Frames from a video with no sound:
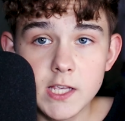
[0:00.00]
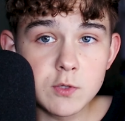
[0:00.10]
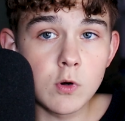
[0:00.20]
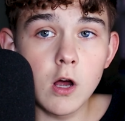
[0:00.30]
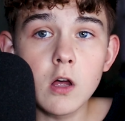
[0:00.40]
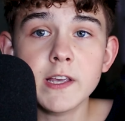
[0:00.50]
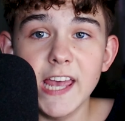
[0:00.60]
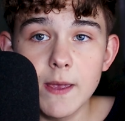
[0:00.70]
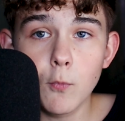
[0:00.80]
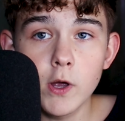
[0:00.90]
These were all
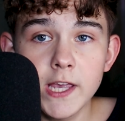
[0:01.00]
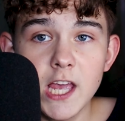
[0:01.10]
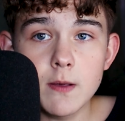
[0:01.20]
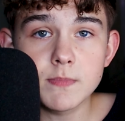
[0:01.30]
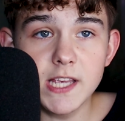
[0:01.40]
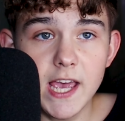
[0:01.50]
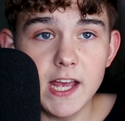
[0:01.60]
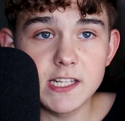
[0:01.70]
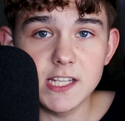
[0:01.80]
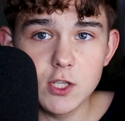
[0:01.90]
Game Boy games
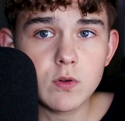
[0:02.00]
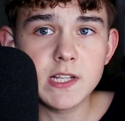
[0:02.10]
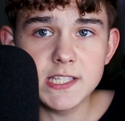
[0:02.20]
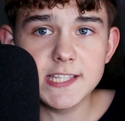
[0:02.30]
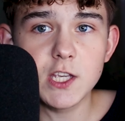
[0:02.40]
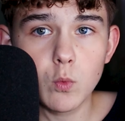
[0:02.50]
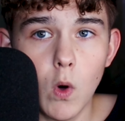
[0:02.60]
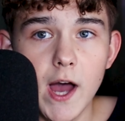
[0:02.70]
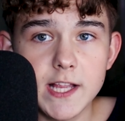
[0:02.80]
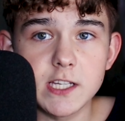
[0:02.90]
and you can see
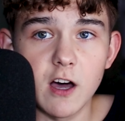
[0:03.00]
why it's